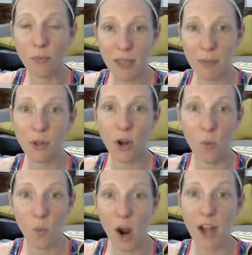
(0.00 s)
people are
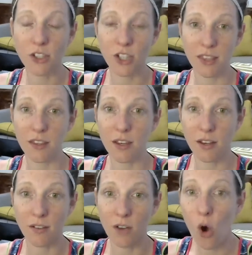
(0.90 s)
watching
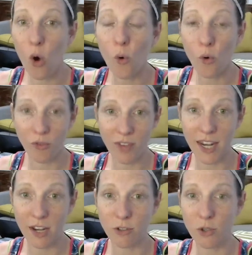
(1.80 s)
the whole
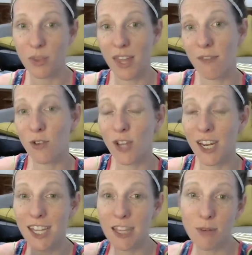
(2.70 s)
video. So, that if you can
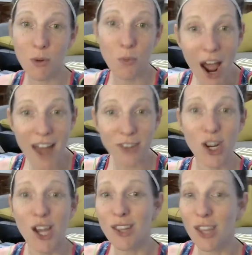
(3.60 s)
get them to watch
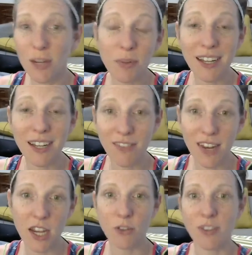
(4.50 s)
the complete
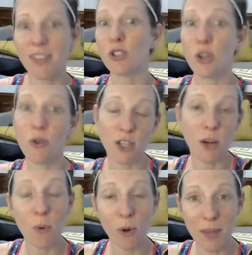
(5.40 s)
video, then they'll show it to
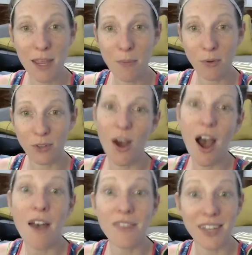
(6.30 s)
more people. So,
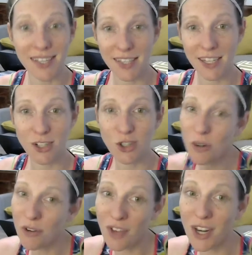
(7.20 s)
obviously,
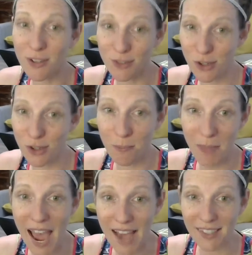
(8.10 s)
shorter videos do
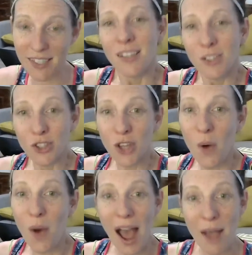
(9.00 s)
best.
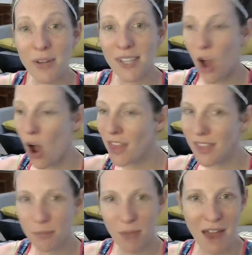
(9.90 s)
So I was on
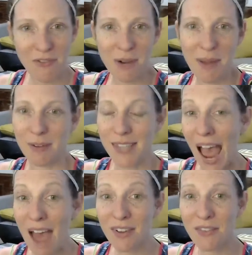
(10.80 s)
this platform, I was
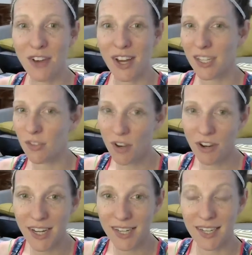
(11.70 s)
having fun. It's
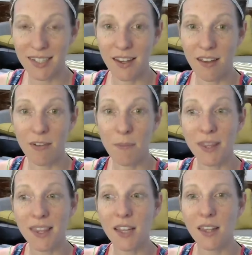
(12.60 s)
very addictive,
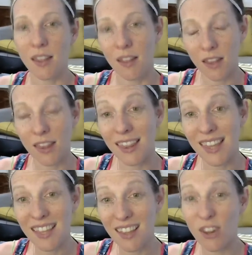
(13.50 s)
but then the the
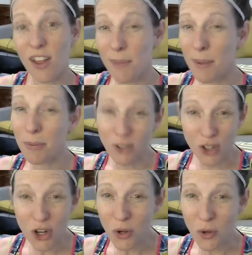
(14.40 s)
thing that a lot of people
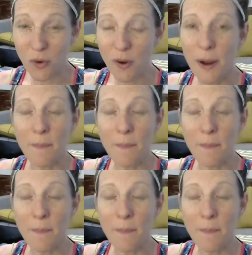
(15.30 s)
do